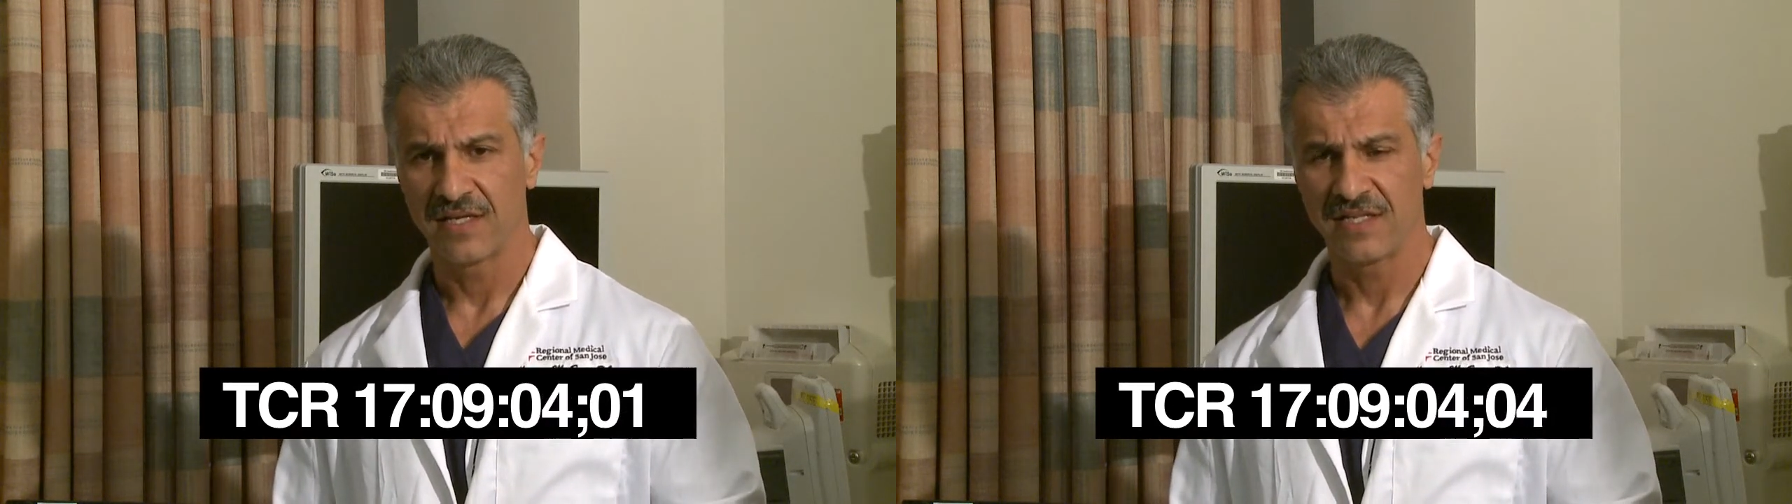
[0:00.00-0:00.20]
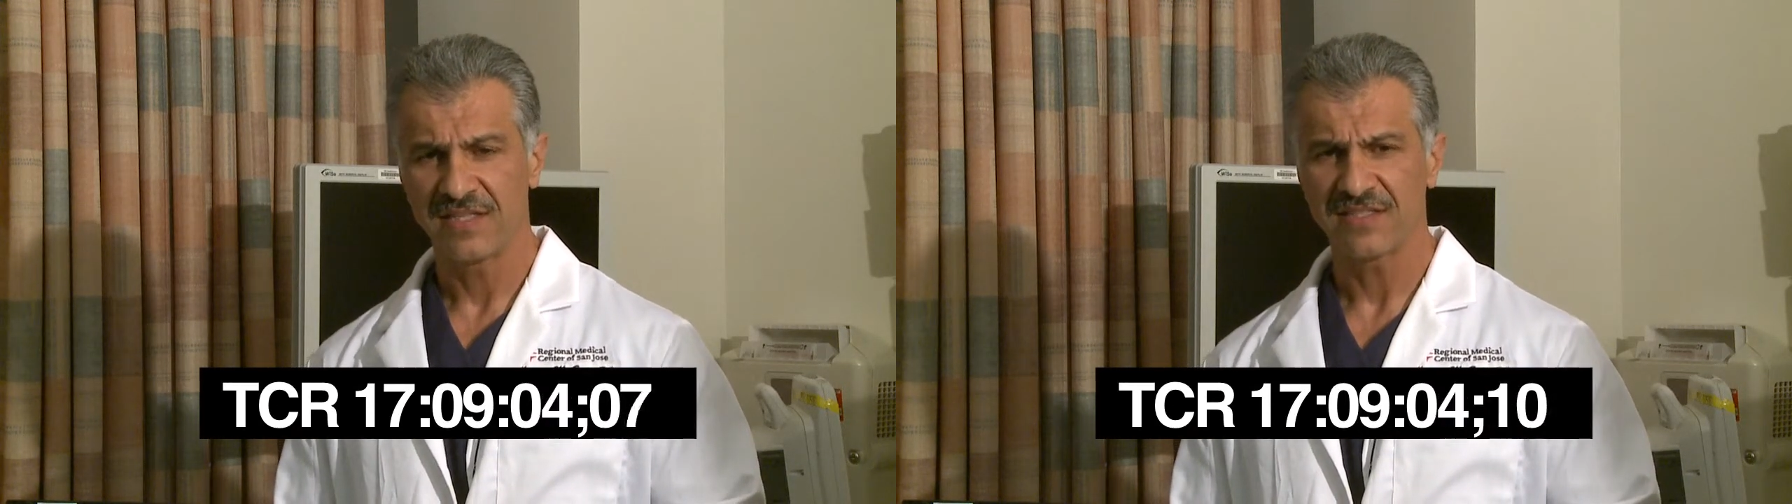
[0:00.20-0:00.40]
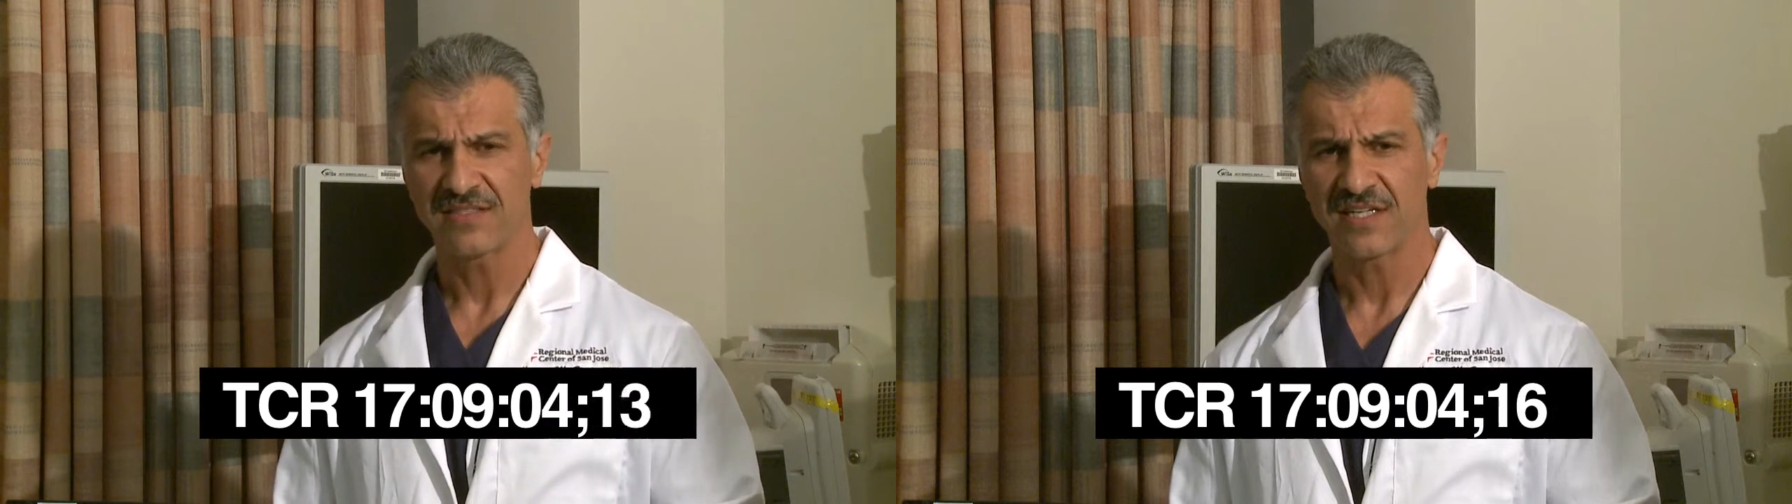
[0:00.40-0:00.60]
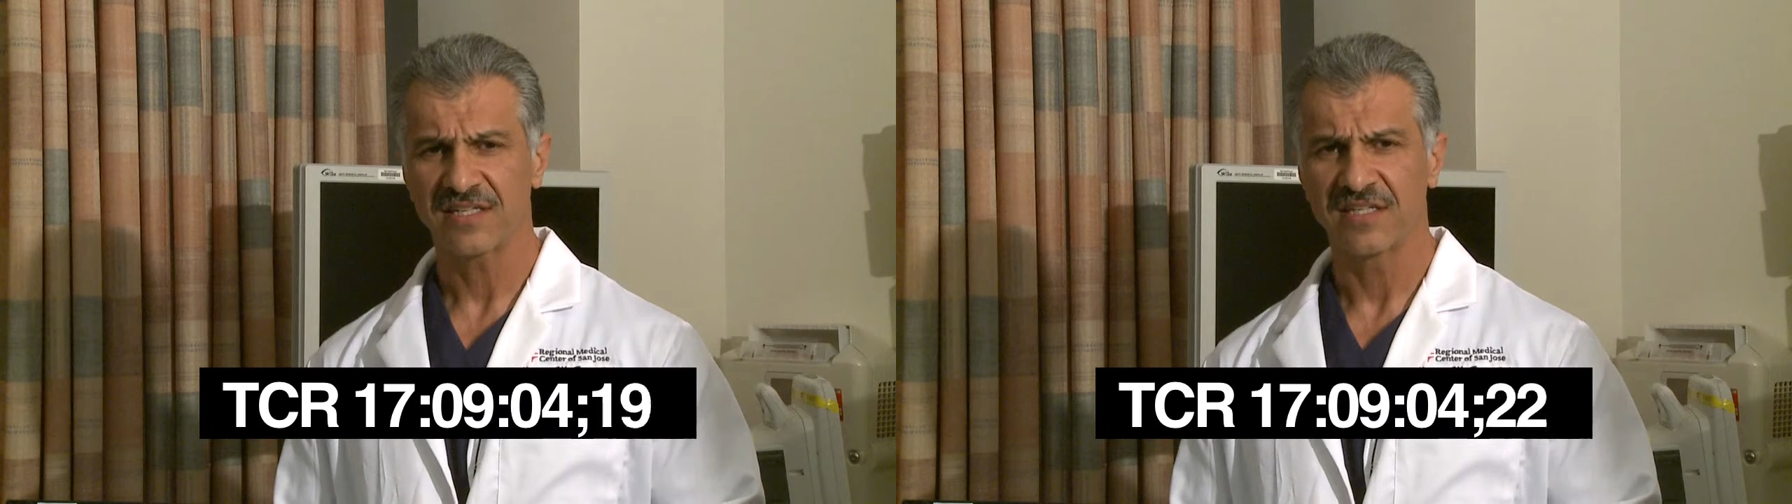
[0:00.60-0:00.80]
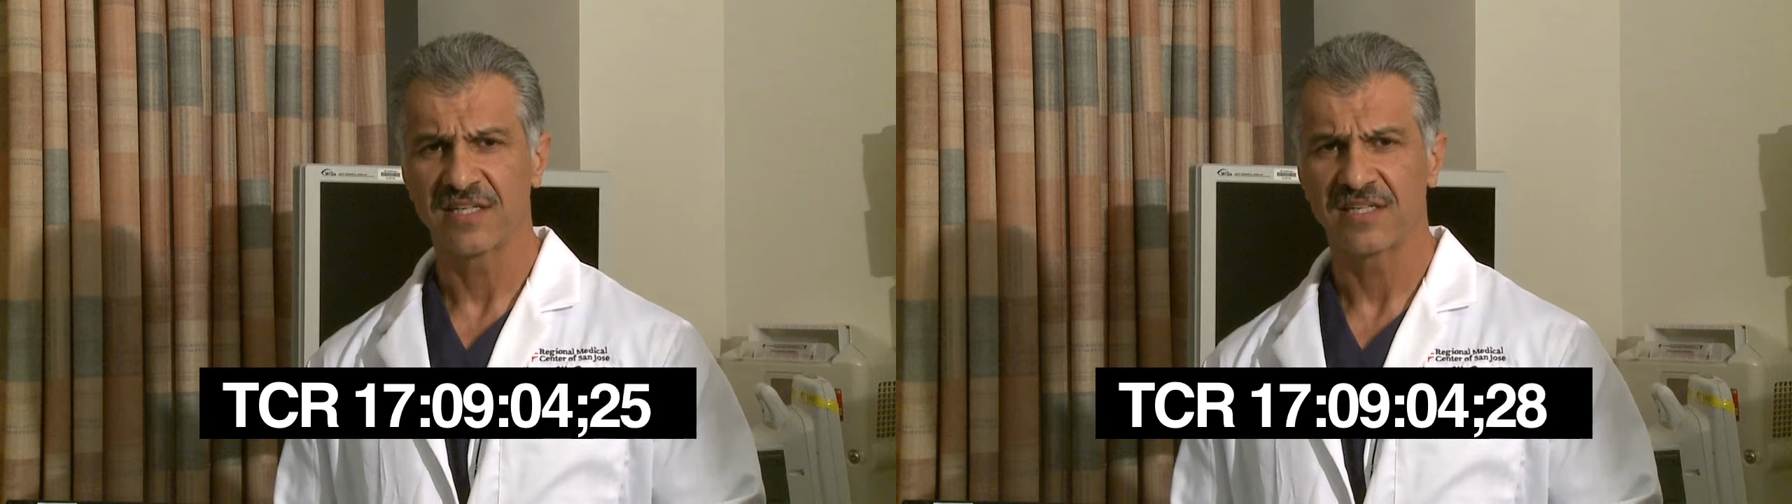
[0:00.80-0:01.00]
In this
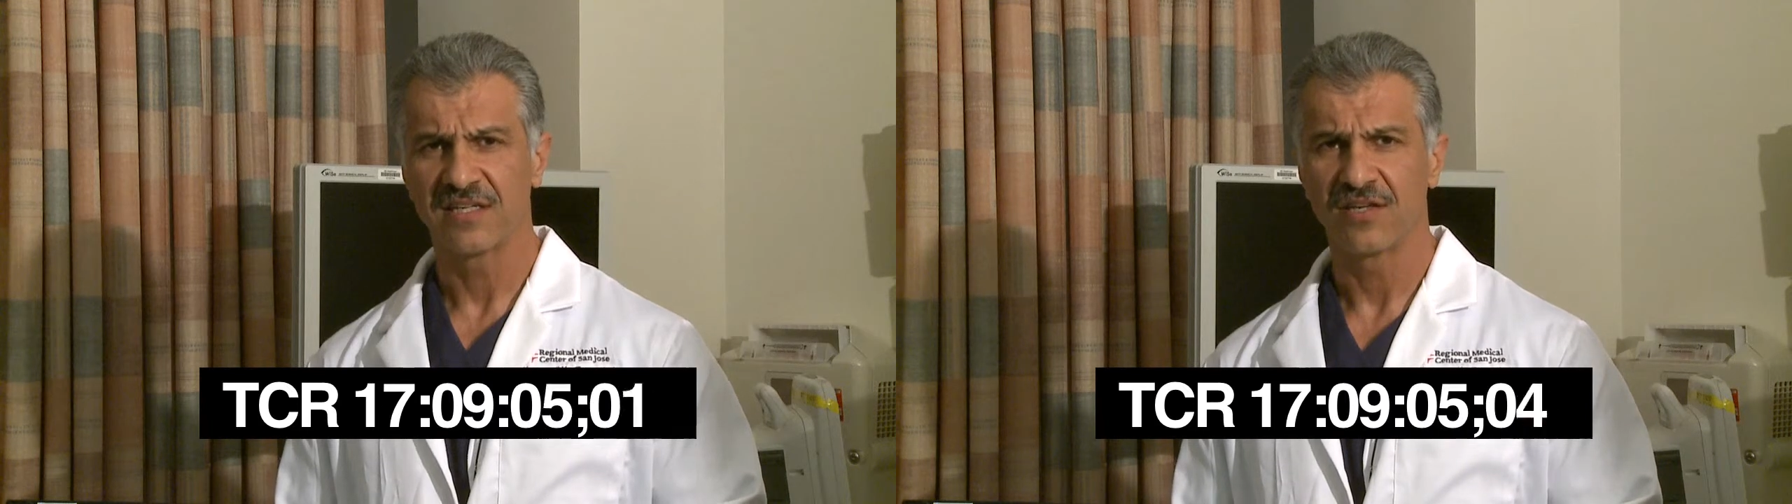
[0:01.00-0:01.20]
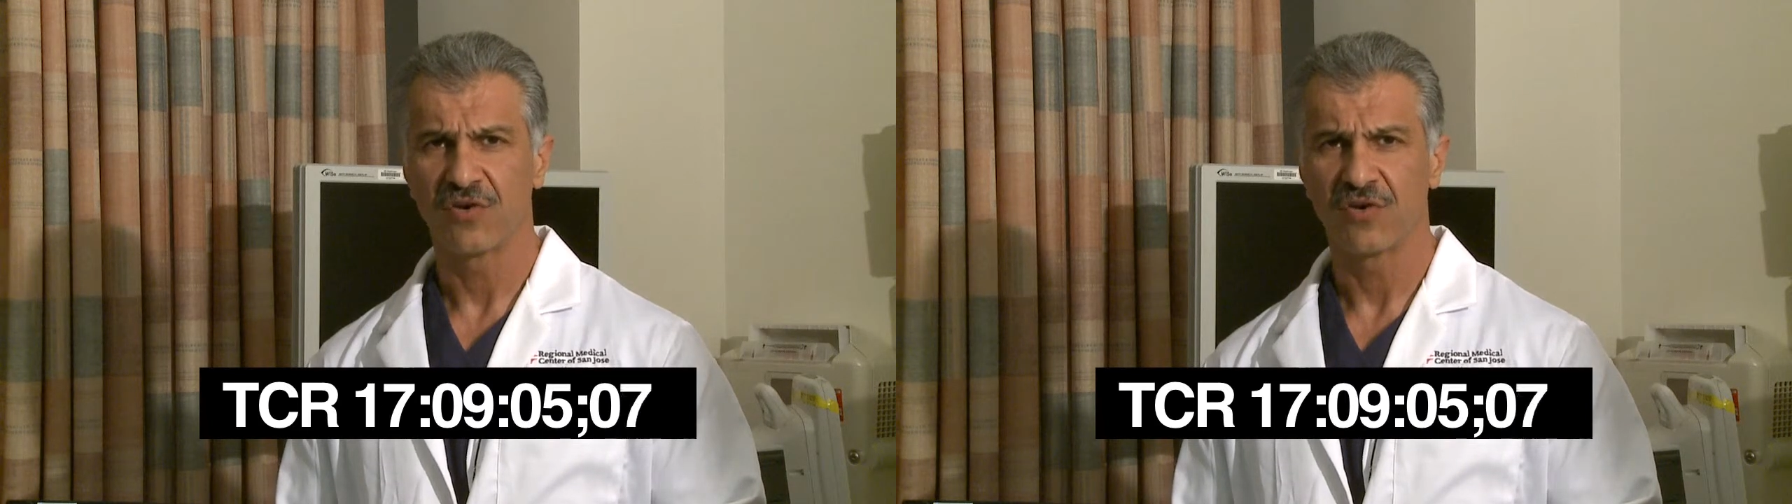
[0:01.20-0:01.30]
technique,